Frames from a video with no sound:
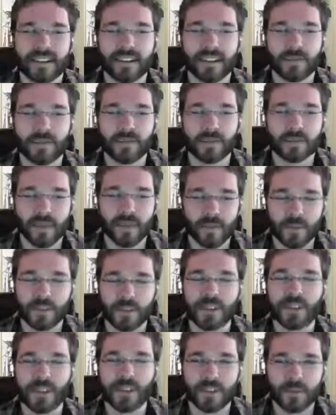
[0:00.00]
I'm, I'm
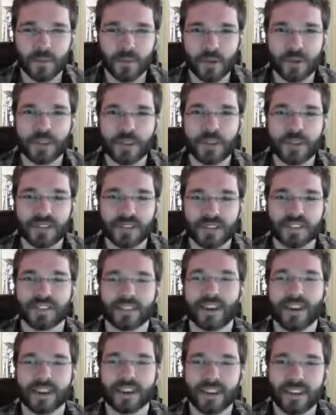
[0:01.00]
really looking forward to it. It's
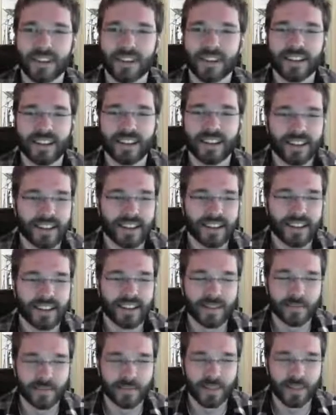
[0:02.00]
an honor, and
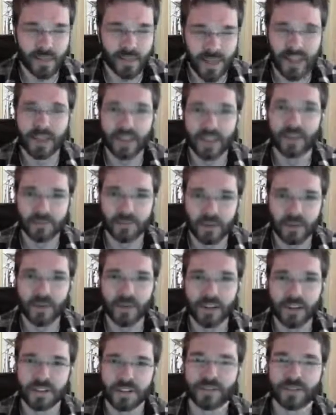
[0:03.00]
uh, so thank you very much.